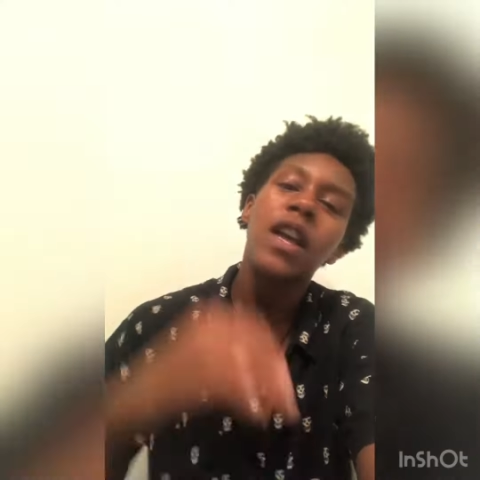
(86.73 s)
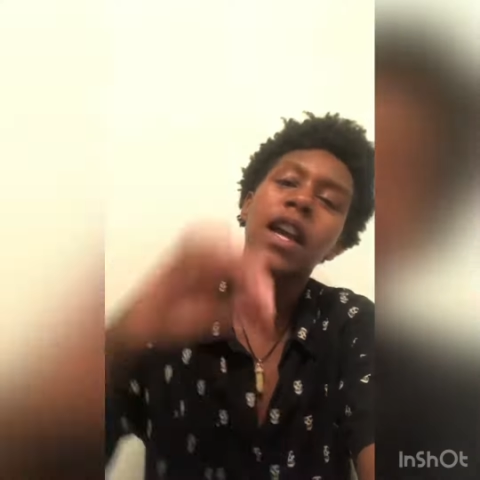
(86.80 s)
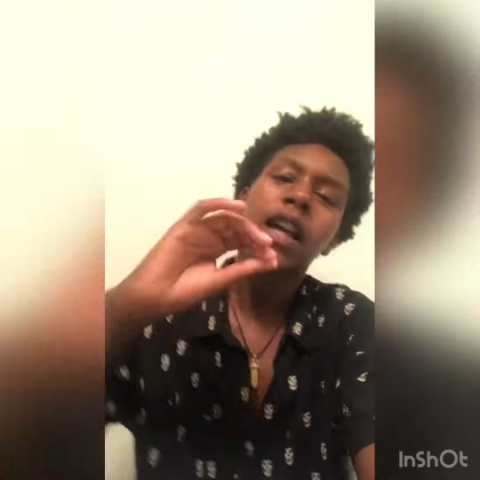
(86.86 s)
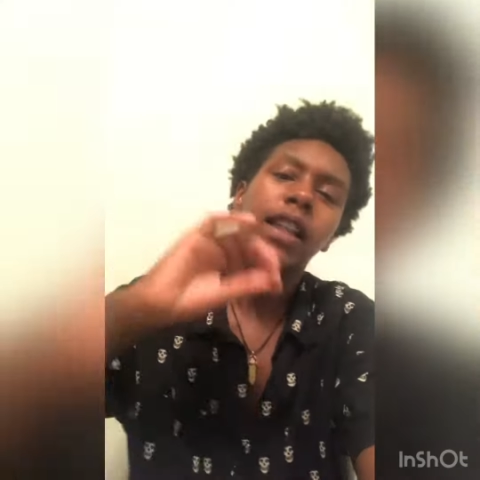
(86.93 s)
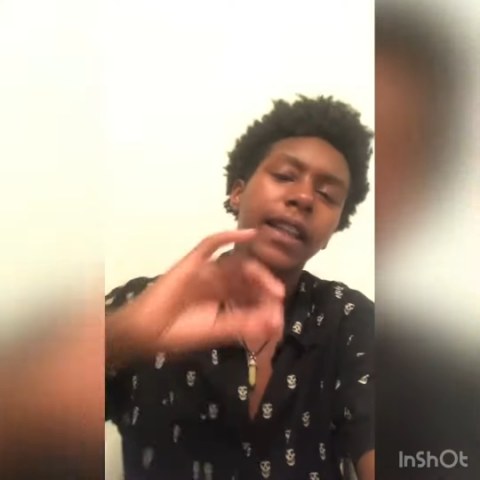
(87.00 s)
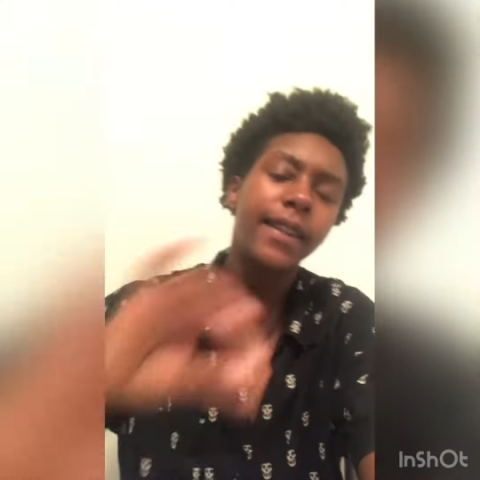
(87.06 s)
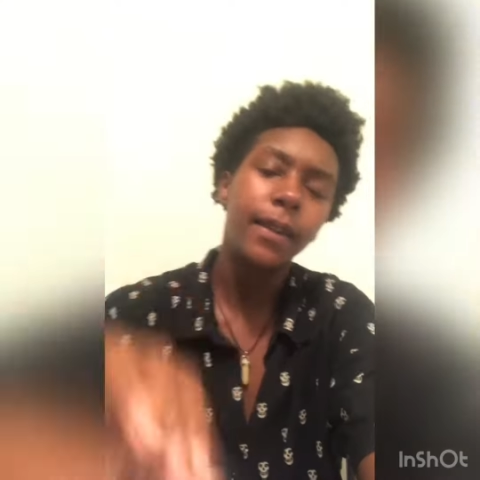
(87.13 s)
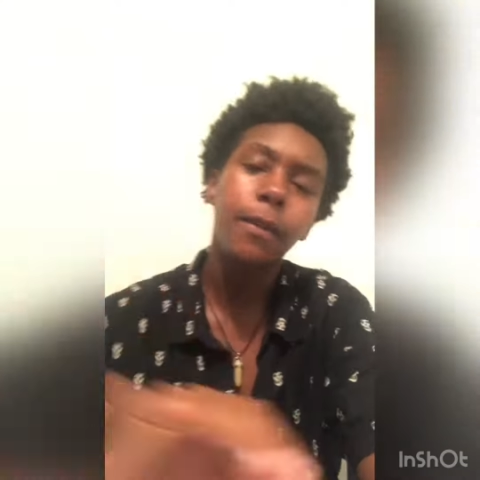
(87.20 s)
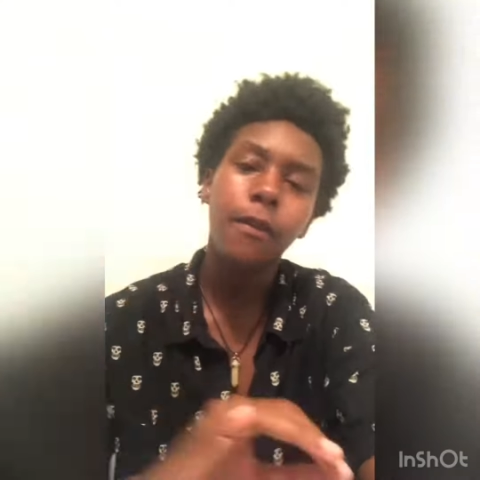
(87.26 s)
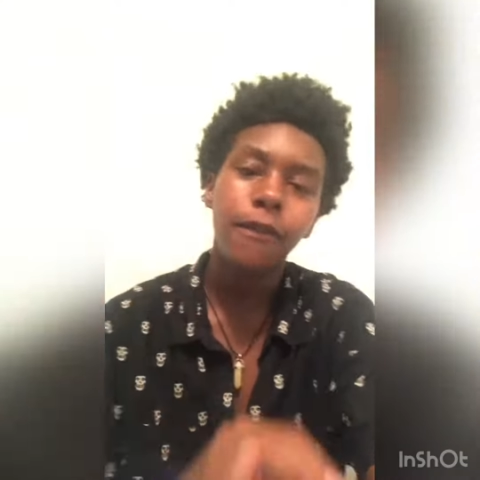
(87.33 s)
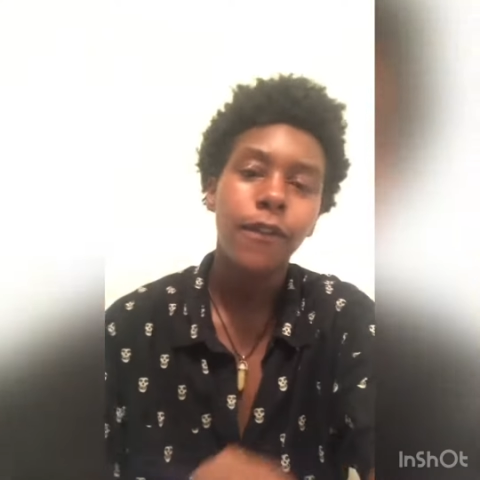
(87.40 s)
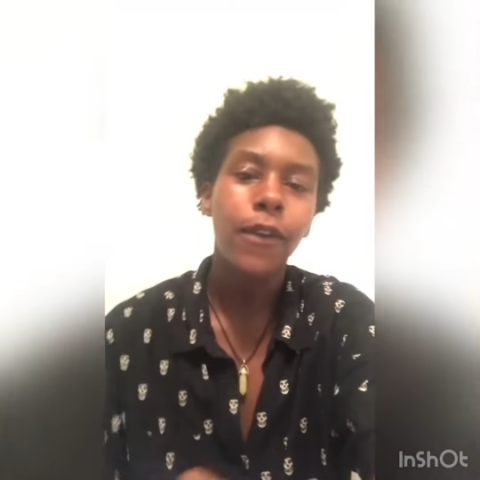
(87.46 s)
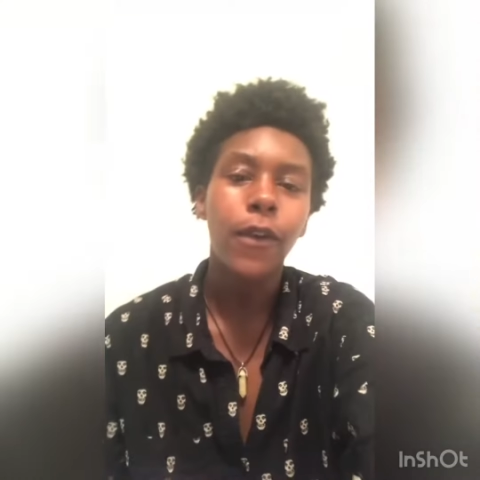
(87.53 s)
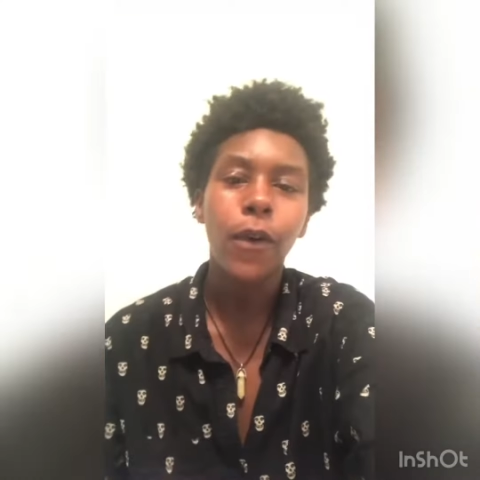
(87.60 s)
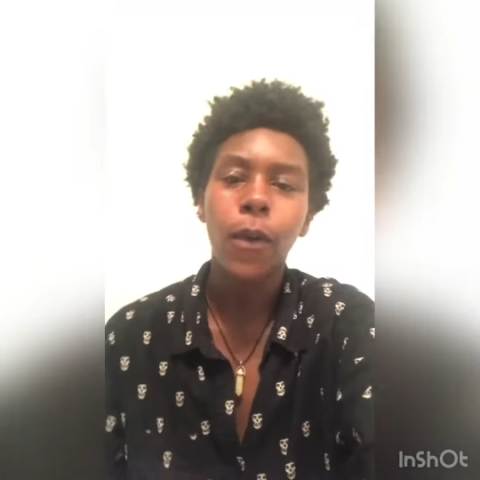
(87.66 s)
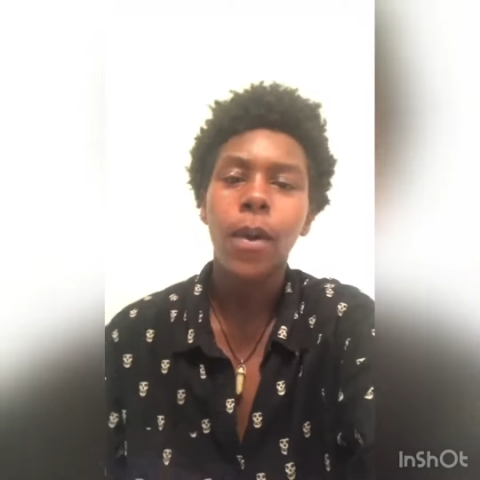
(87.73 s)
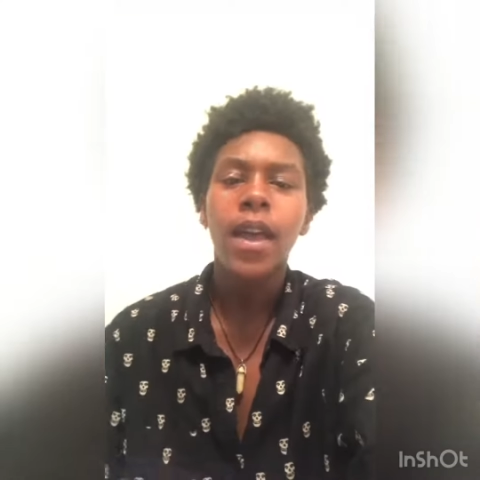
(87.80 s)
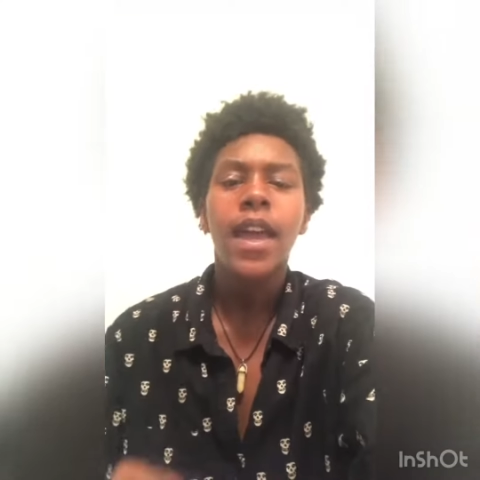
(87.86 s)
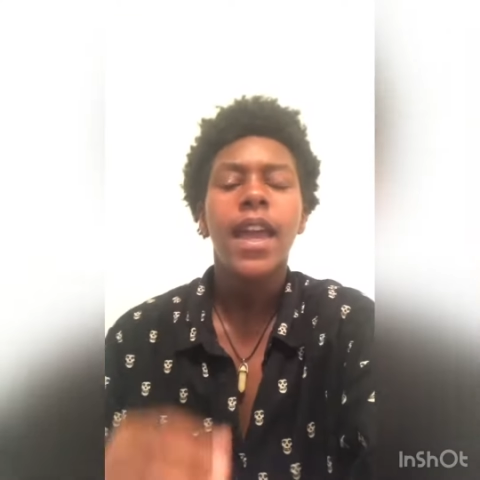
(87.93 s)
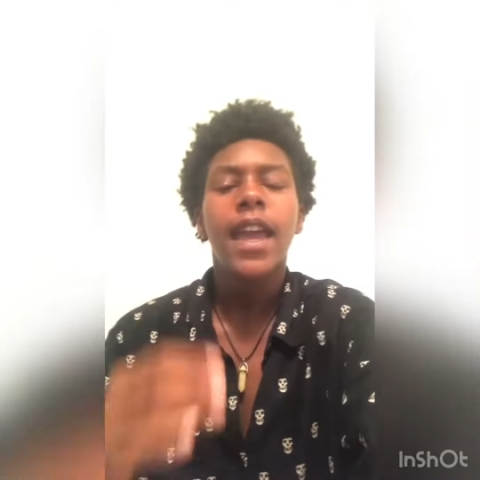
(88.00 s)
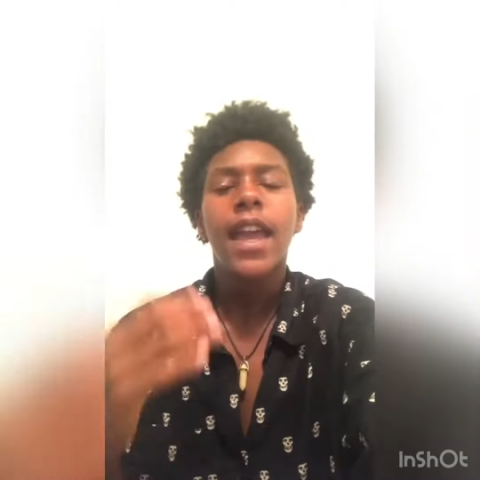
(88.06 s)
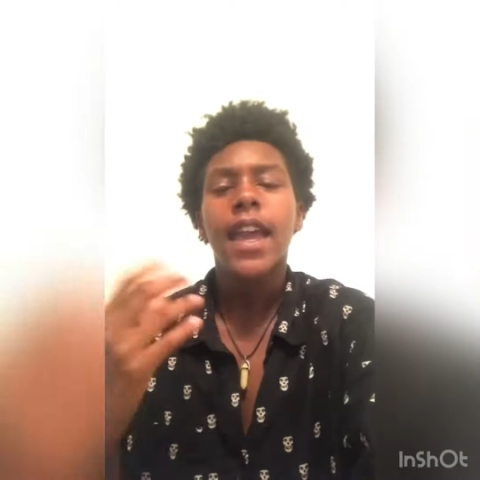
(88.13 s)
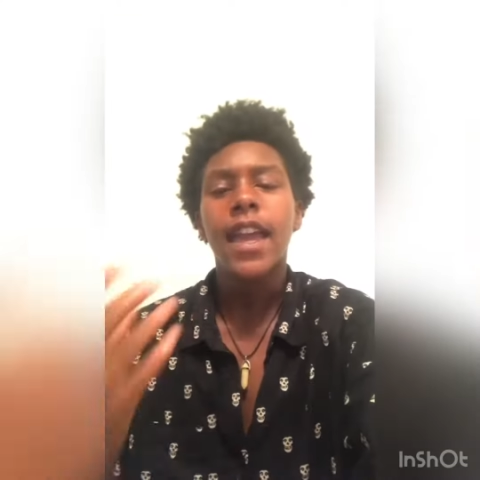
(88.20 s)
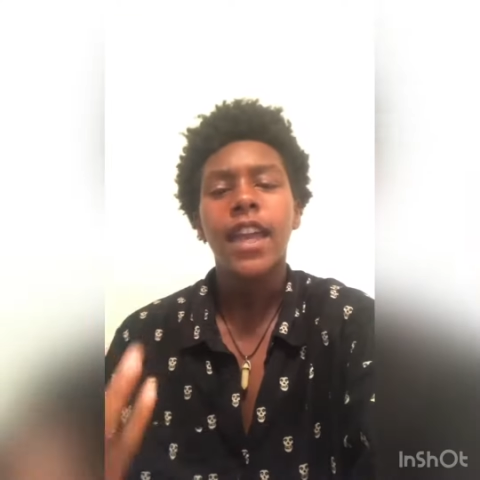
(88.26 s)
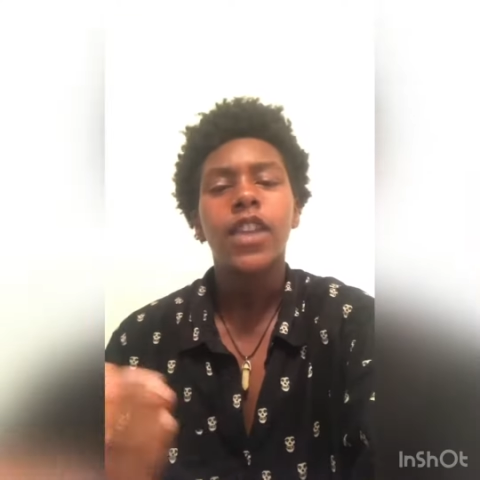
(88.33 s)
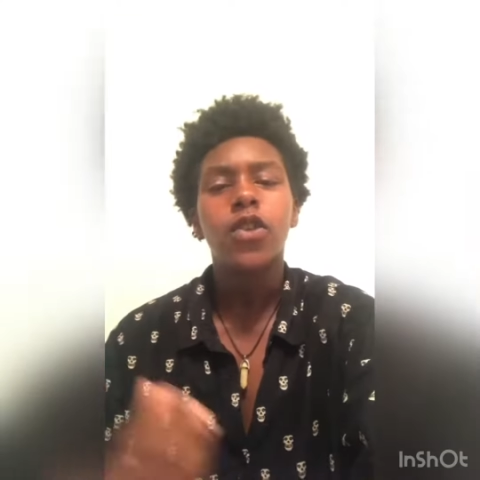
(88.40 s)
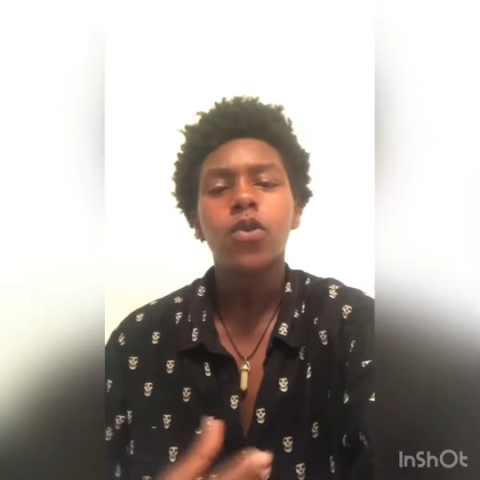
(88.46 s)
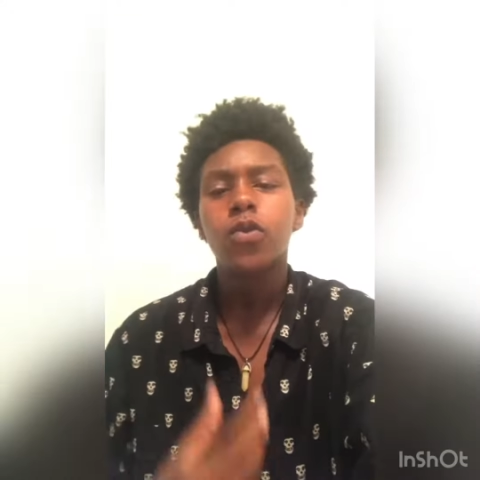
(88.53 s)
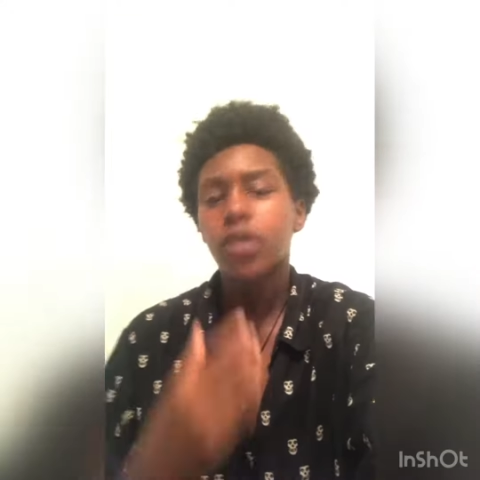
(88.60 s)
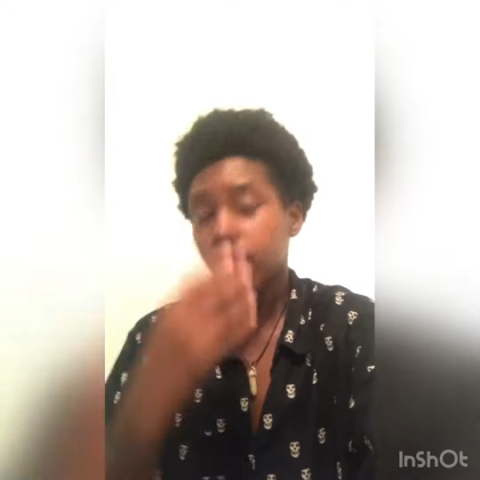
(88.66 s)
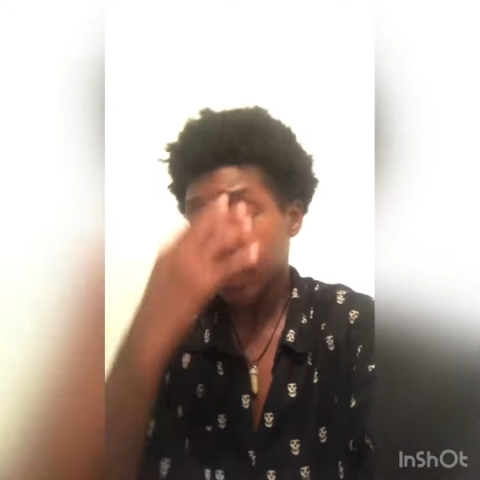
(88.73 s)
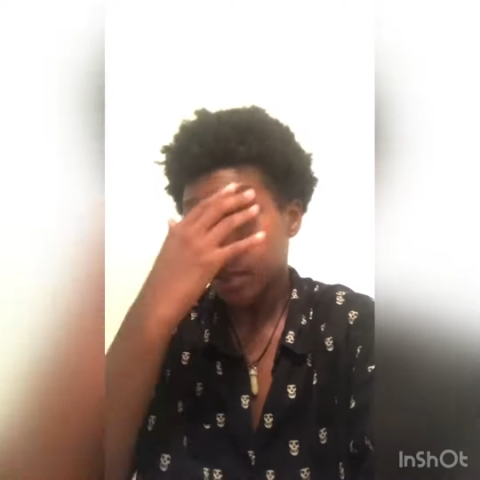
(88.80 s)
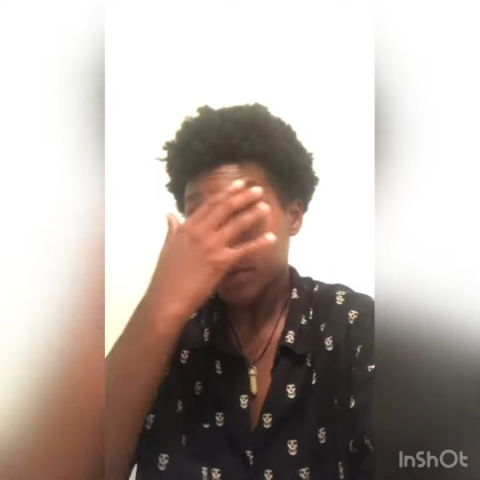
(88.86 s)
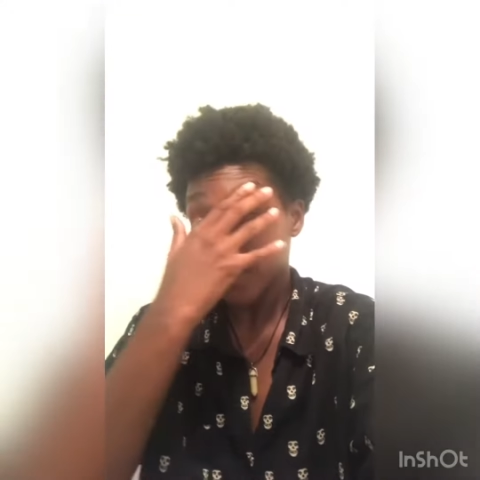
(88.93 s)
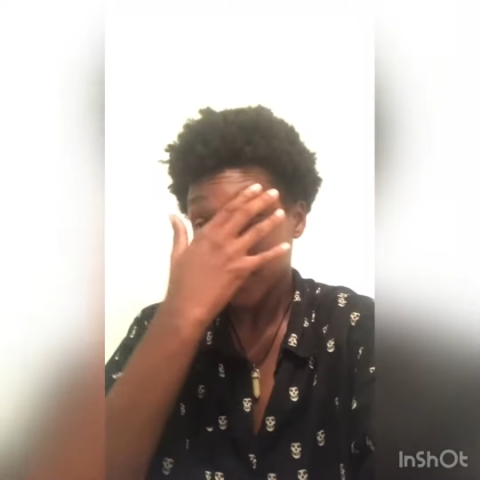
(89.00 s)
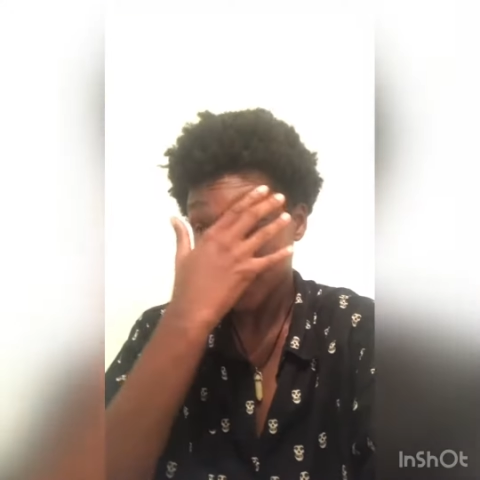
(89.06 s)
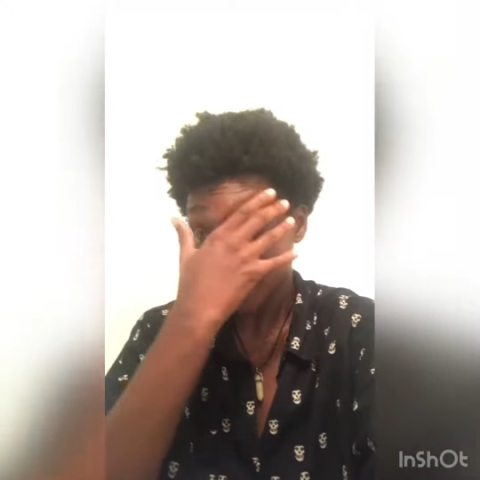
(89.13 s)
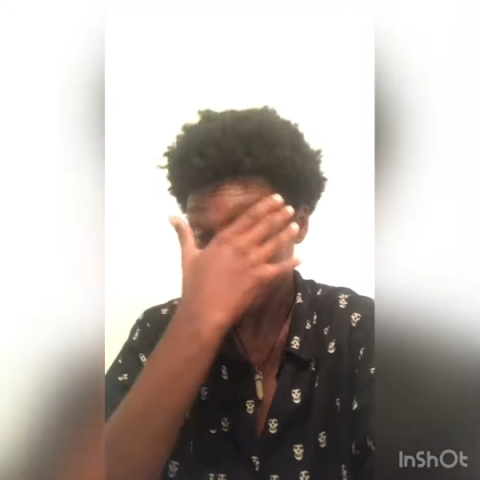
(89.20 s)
Let them feel. And you just observe.